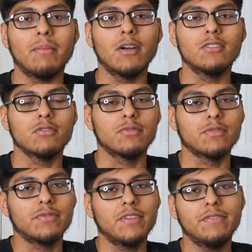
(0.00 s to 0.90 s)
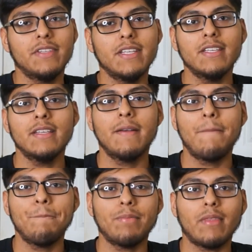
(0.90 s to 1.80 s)
Marshalls for $50,
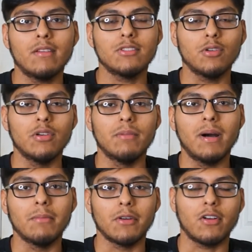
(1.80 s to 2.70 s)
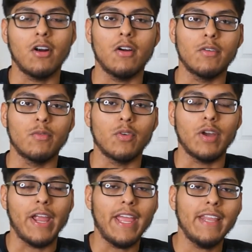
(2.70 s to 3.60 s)
sold them on Mercari for
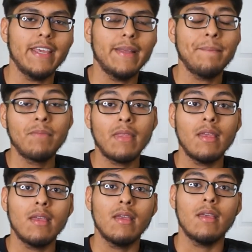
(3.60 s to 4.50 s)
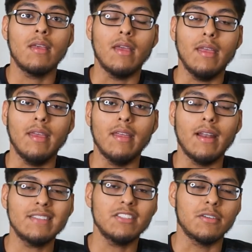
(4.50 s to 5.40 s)
$80. And
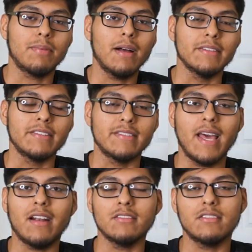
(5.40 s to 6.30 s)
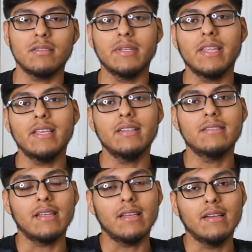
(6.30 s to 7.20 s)
I should have probably sat on some of
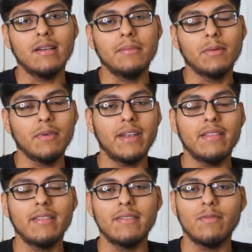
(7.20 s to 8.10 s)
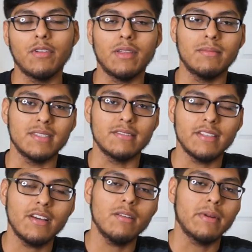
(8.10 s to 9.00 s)
these and waited for them to
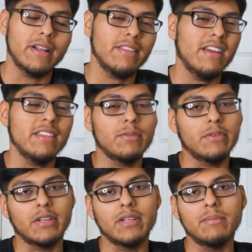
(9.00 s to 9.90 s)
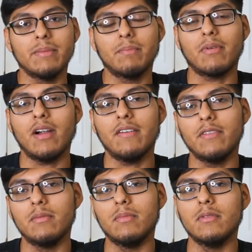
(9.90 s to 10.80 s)
sell, but I thought they weren't gonna be
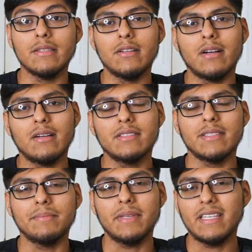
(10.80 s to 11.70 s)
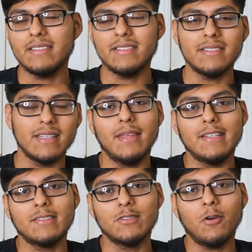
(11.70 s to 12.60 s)
profitable. You know, I was impatient. They
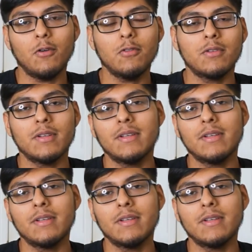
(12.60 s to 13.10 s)
sold,